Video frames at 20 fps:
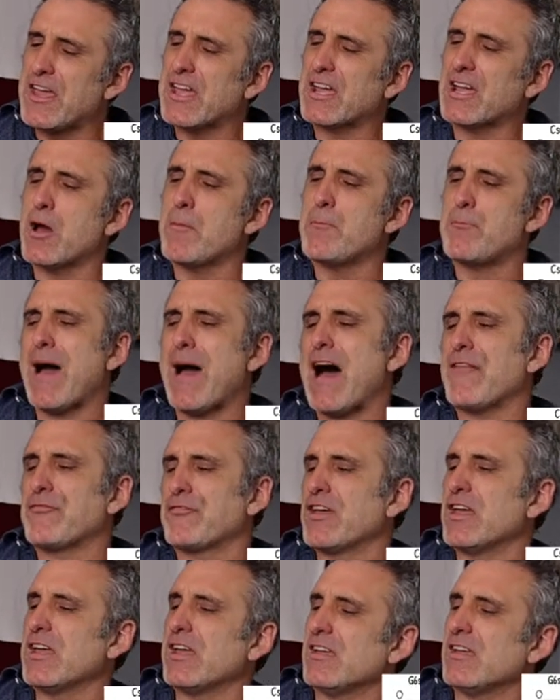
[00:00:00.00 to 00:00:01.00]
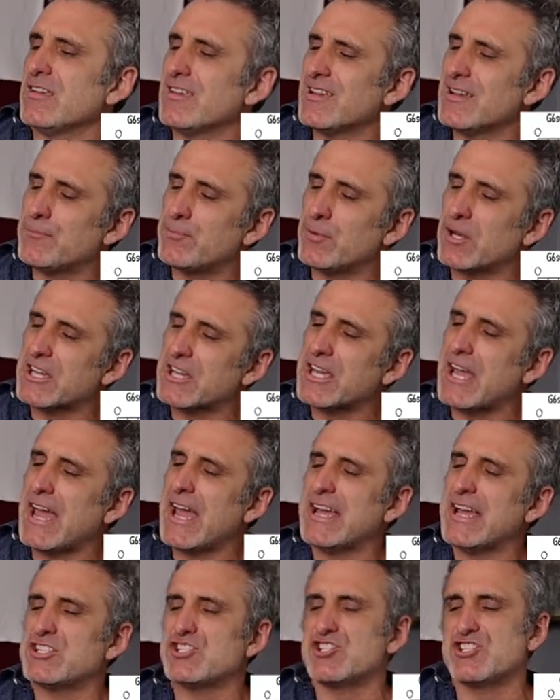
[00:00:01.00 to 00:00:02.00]
About the
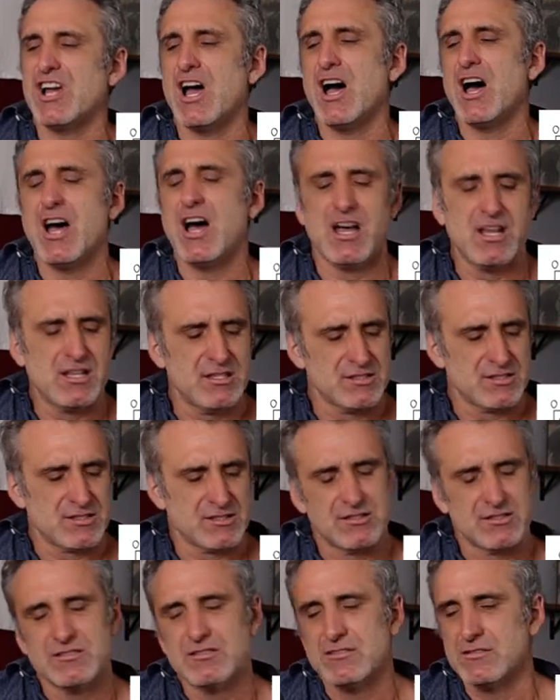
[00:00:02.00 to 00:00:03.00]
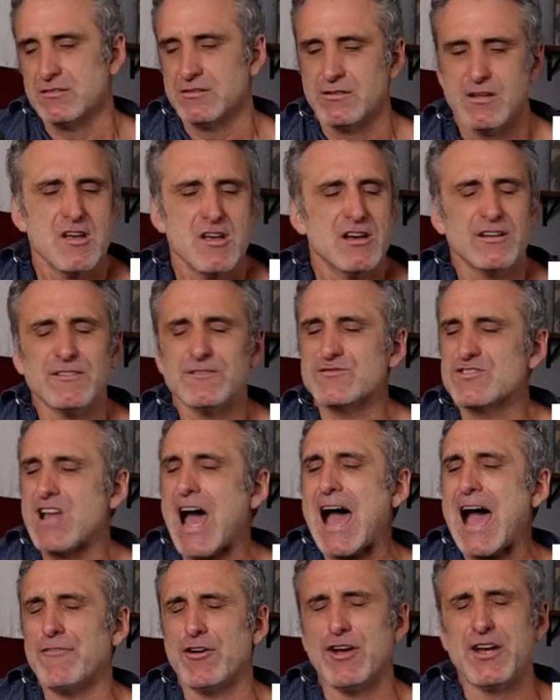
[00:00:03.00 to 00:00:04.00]
implications of
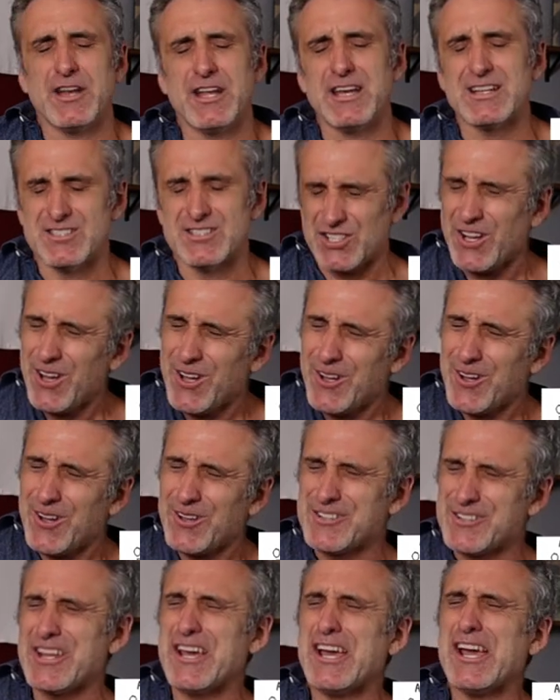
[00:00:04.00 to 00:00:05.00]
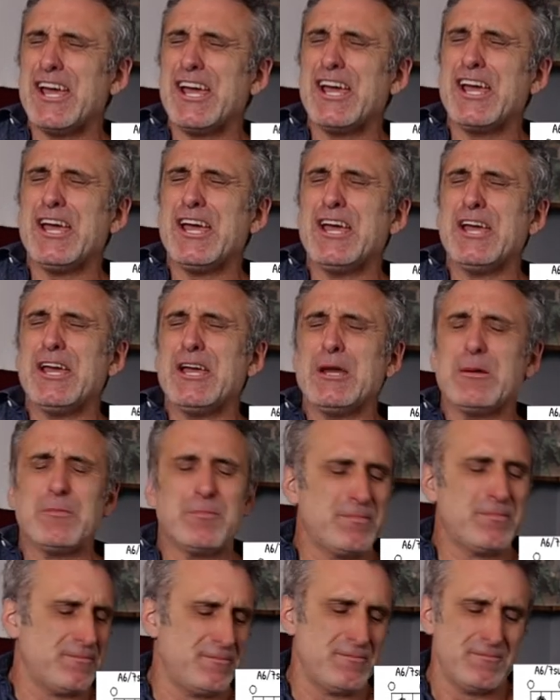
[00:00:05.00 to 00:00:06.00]
diving in too
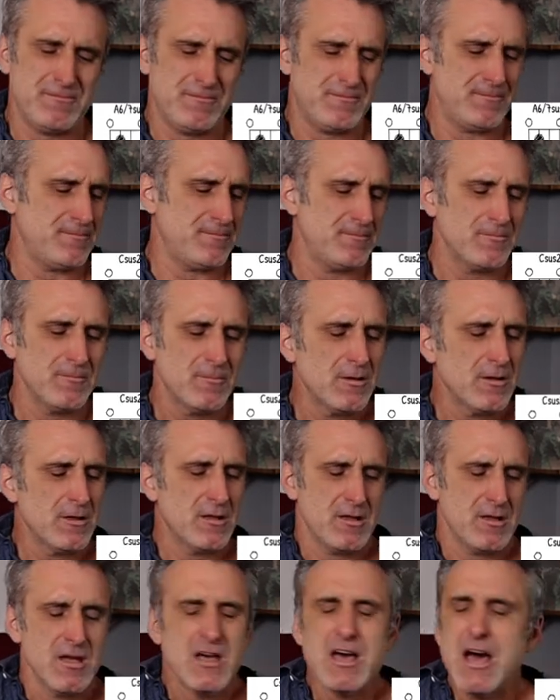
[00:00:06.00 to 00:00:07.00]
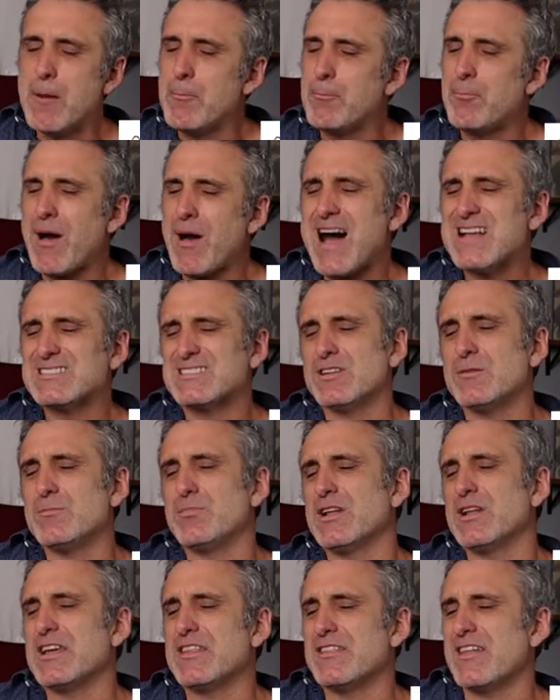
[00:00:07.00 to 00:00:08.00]
deep, and
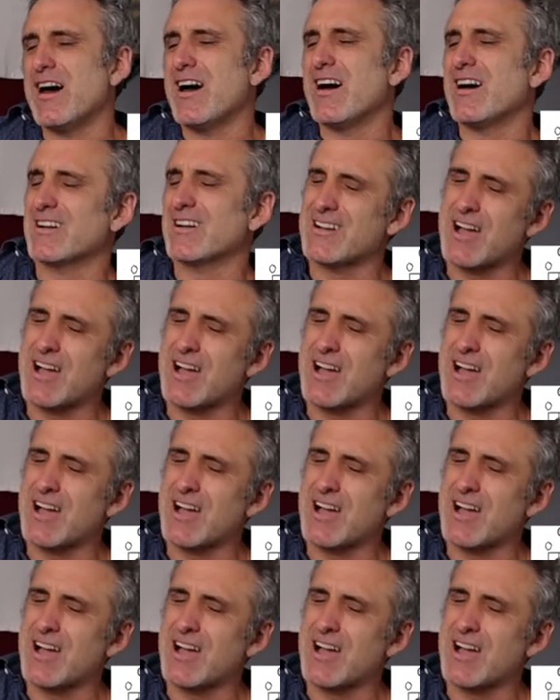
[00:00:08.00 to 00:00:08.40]
possibly the